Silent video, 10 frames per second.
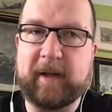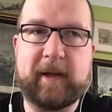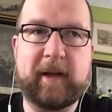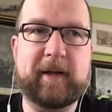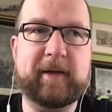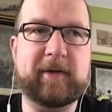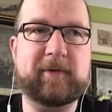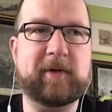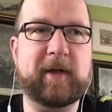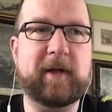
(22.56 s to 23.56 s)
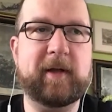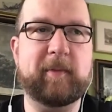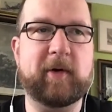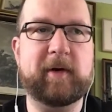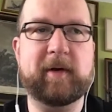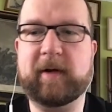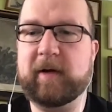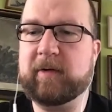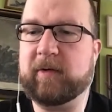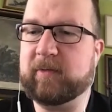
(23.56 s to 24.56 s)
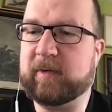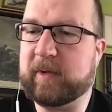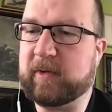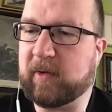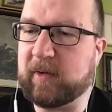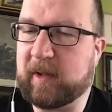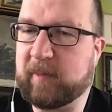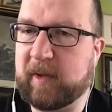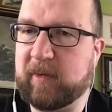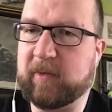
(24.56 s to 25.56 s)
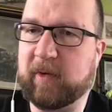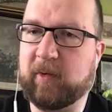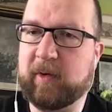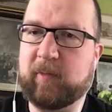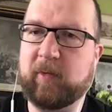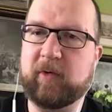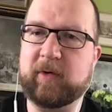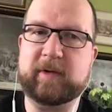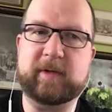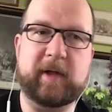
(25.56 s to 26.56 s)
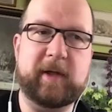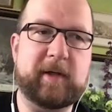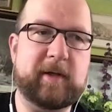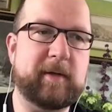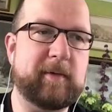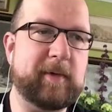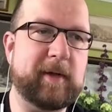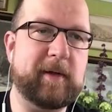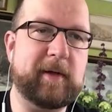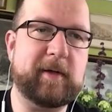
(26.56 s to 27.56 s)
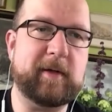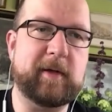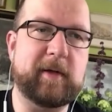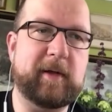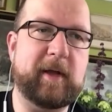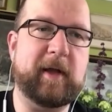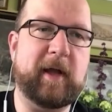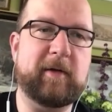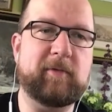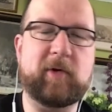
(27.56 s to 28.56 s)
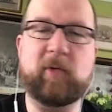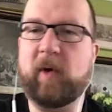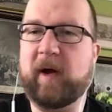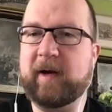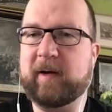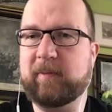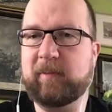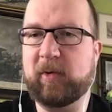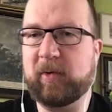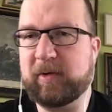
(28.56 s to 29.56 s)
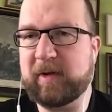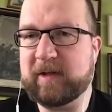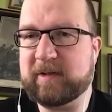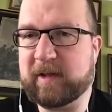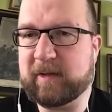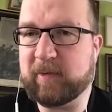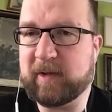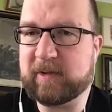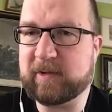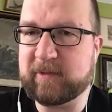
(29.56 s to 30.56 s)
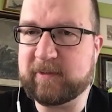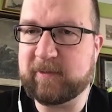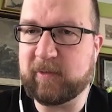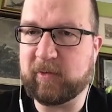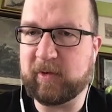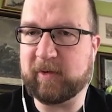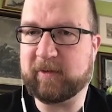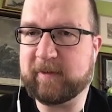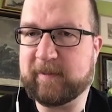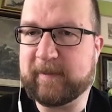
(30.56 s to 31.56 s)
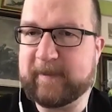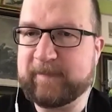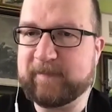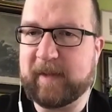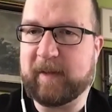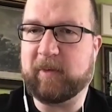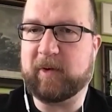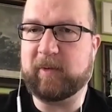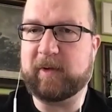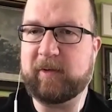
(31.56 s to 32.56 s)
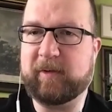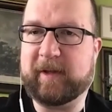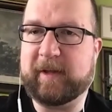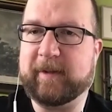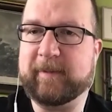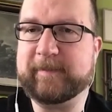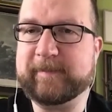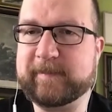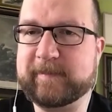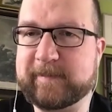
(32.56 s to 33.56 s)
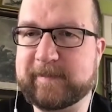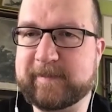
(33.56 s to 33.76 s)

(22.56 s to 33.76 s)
And today, Murray and I are going to be talking about holy wars and whether they're, they require monotheistic religions or not. Murray, what do you think? Ooh.